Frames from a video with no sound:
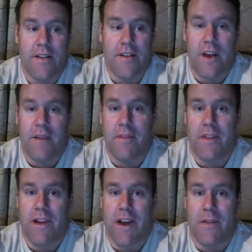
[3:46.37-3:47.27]
type in
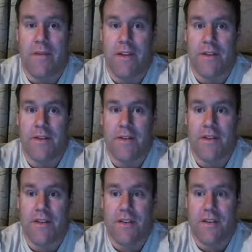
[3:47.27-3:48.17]
the comments,
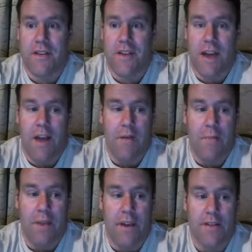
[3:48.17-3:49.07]
I'm a
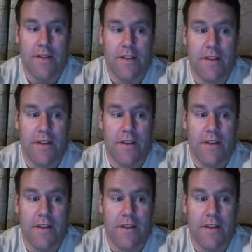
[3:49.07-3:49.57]
beast.